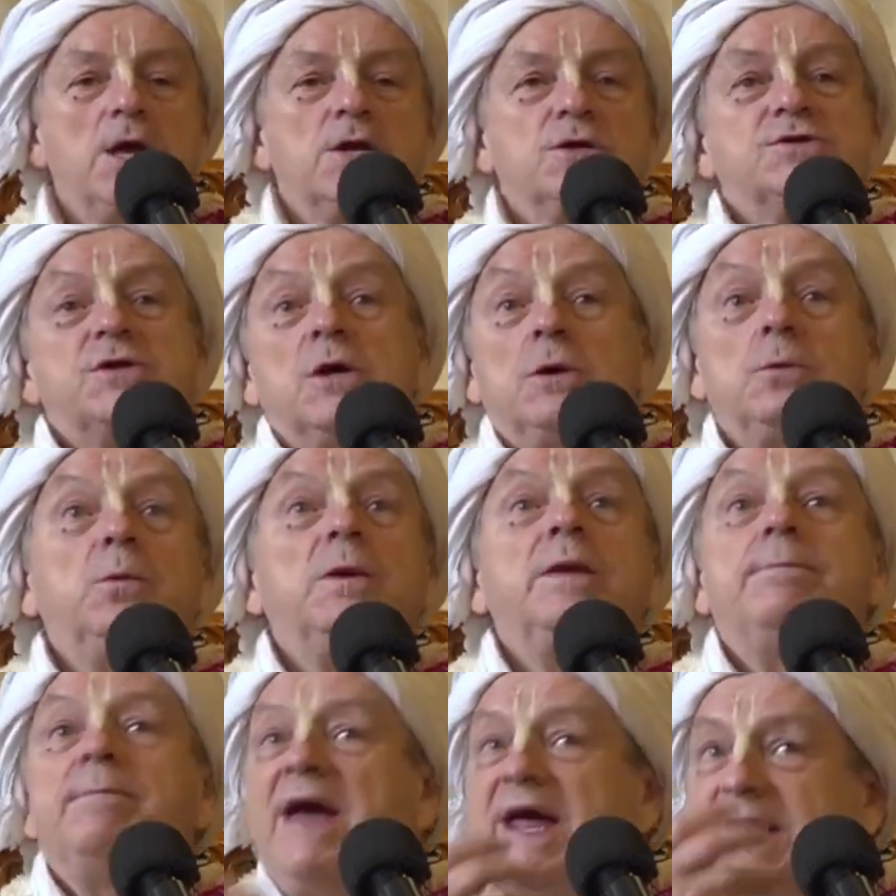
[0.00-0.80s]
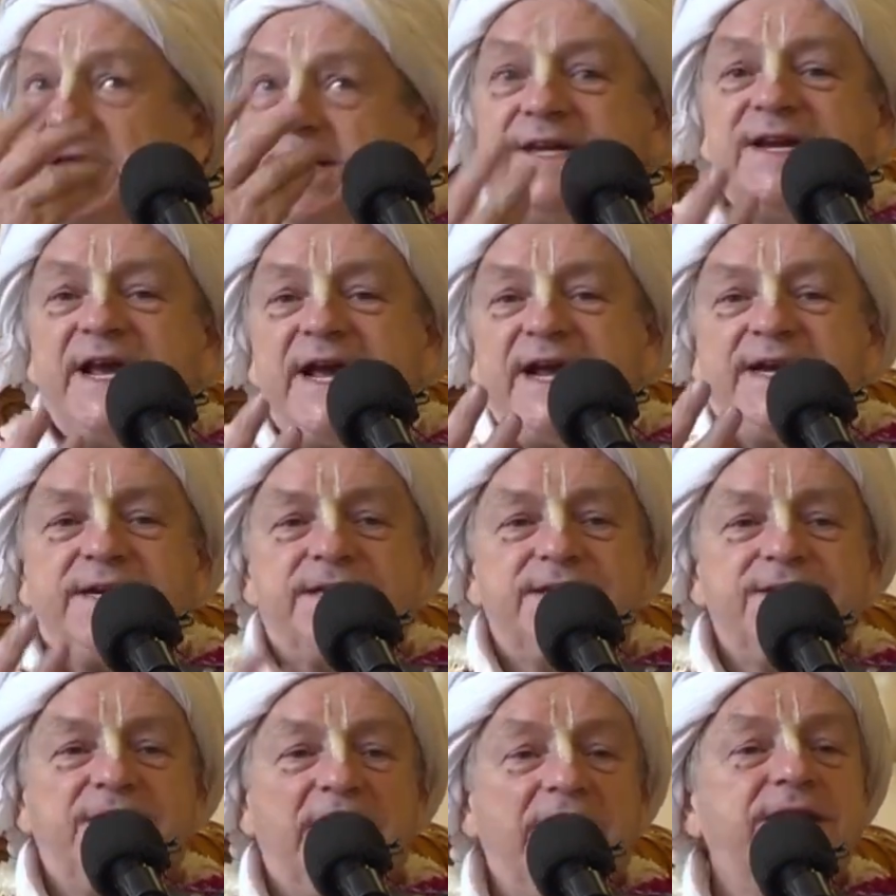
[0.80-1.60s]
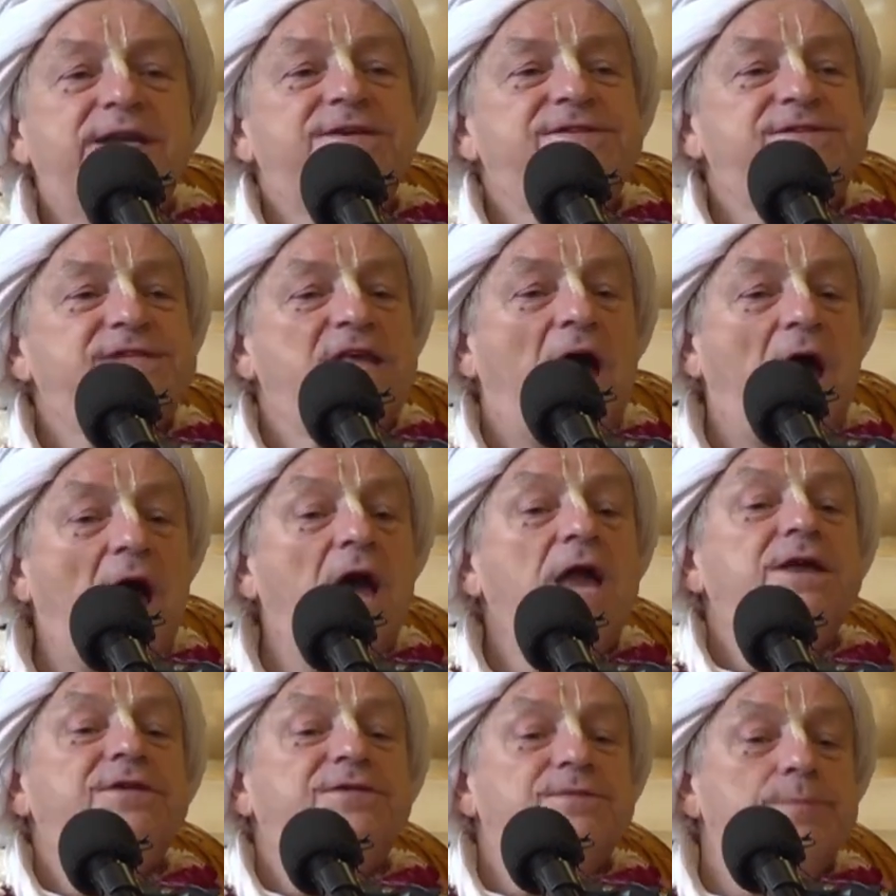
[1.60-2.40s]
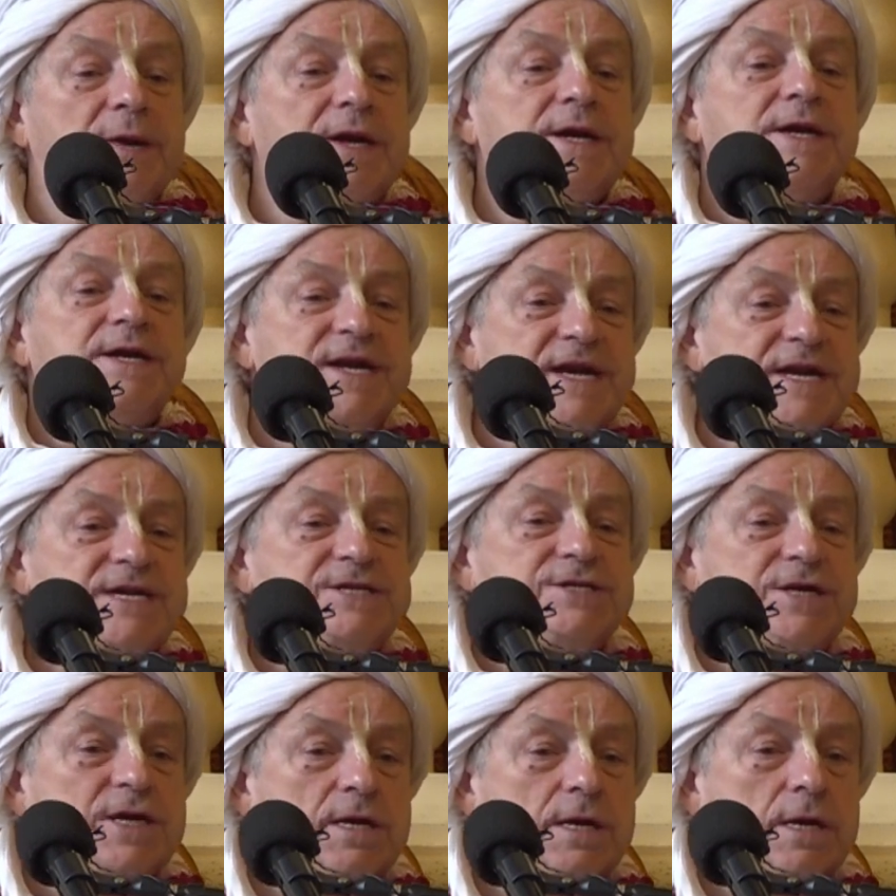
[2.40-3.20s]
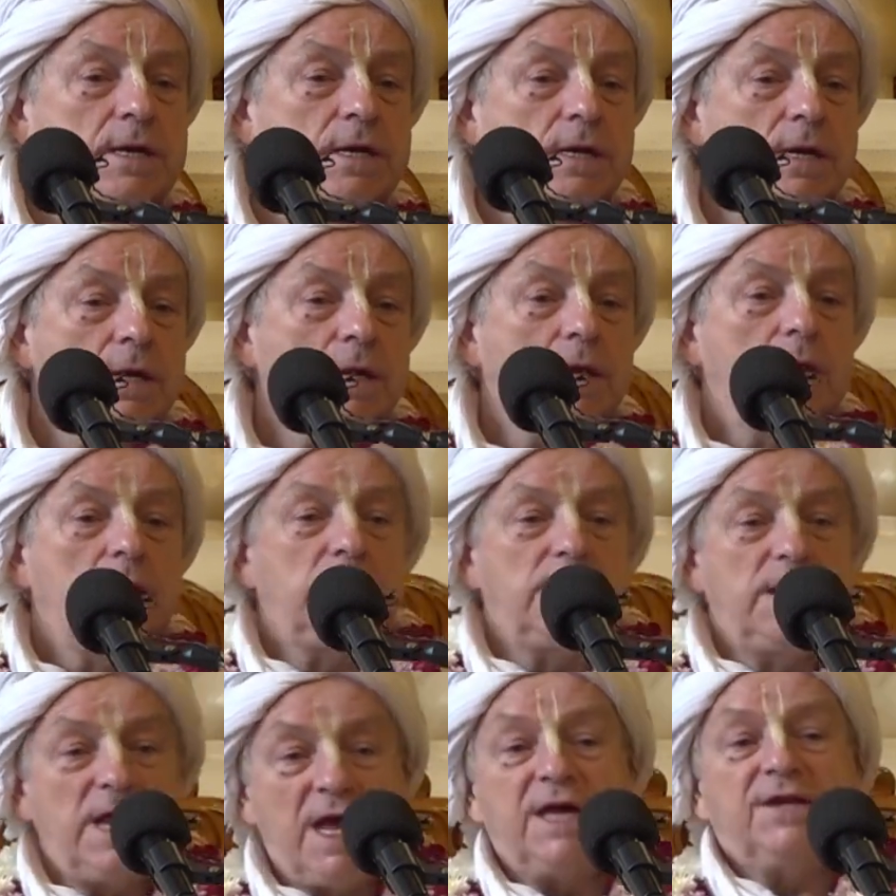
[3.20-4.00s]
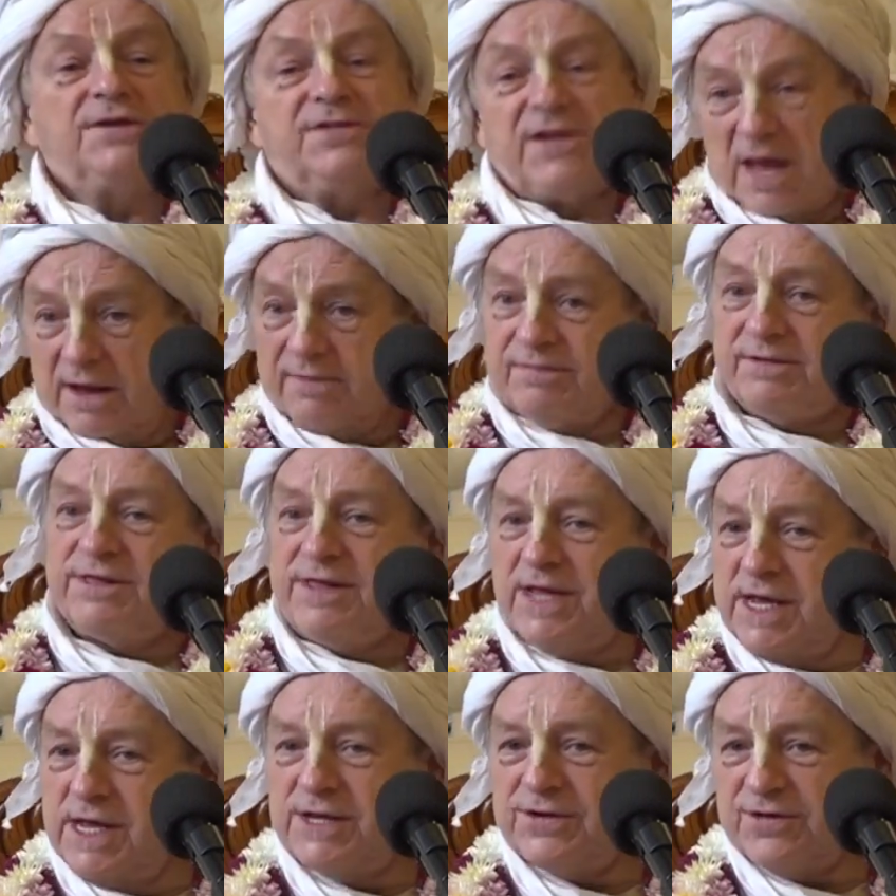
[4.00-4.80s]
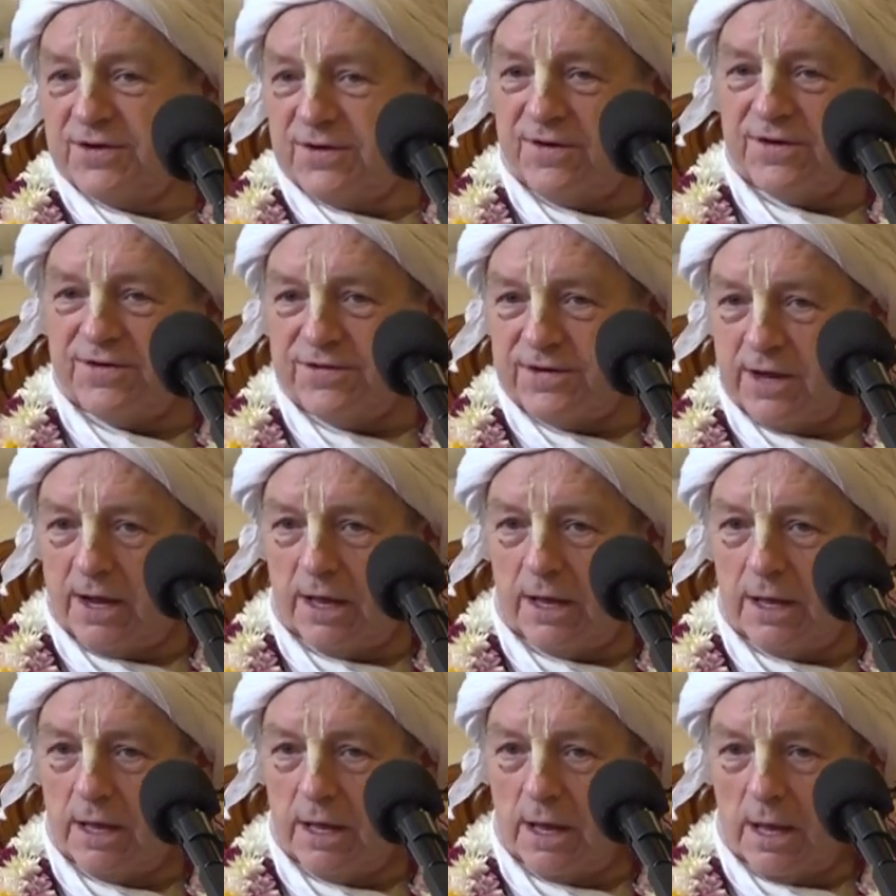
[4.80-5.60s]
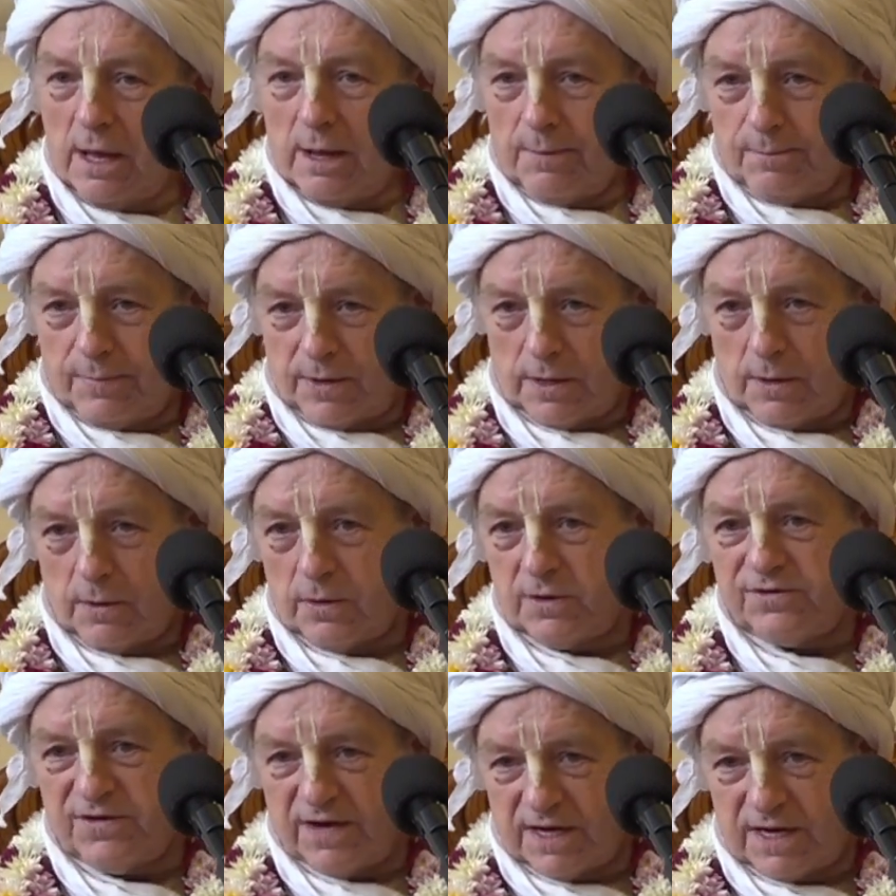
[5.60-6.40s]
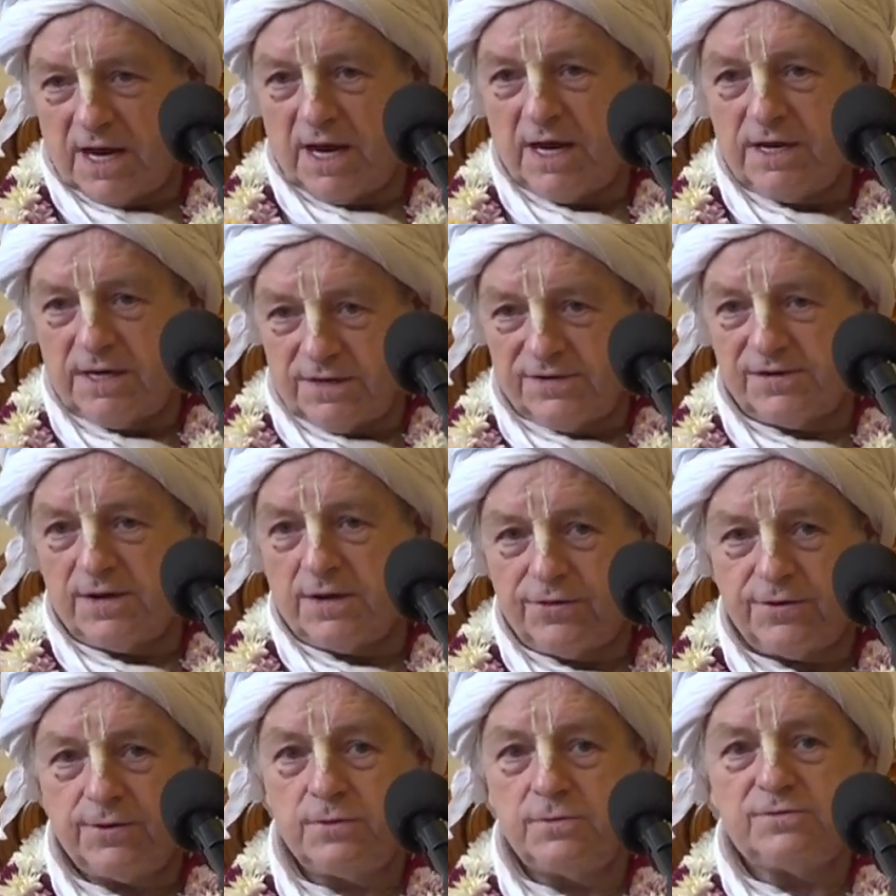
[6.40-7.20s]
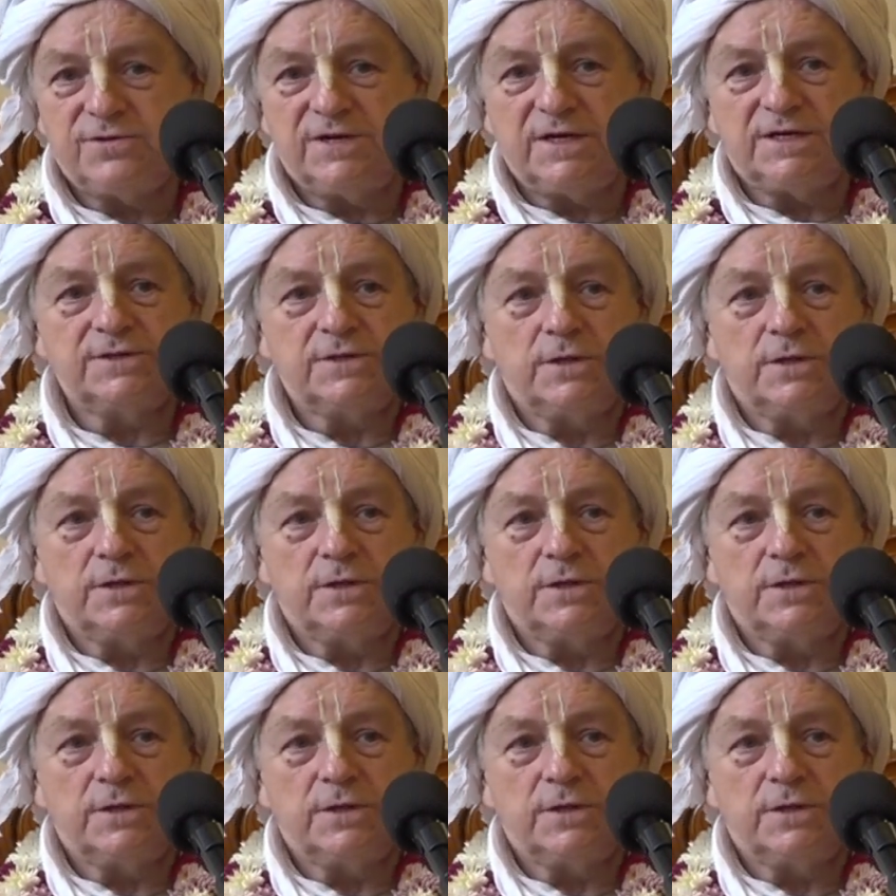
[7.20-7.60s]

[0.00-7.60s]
So we meditate. That is the highest meditation. Yes, everything is Krishna, but Lord Chaitanya, through 6